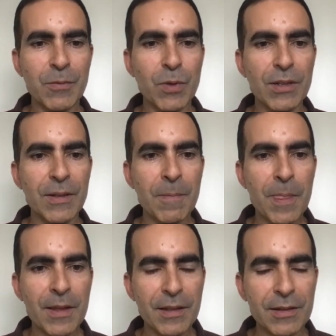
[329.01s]
Well,
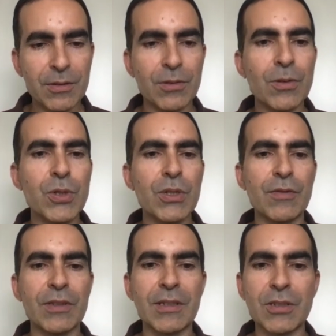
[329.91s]
the notion
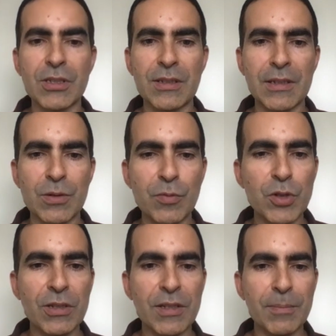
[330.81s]
of attention is
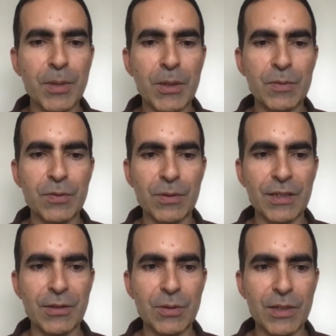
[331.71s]
sufficiently powerful
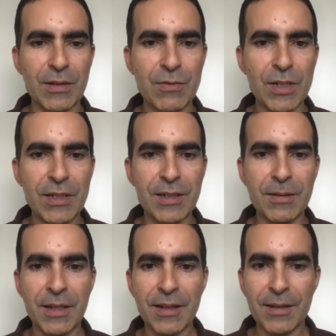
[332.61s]
that you can
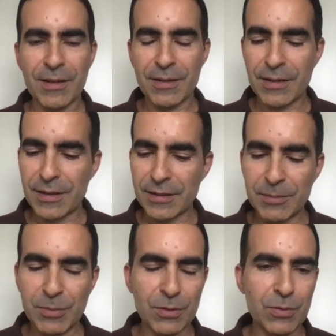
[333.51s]
really
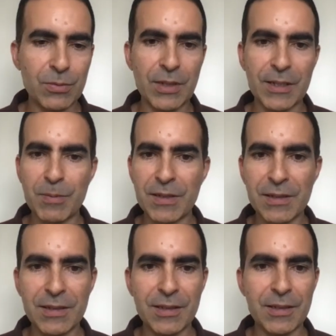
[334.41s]
able to
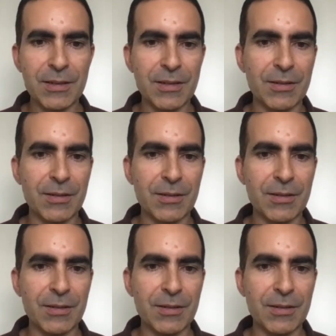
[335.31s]
explicitly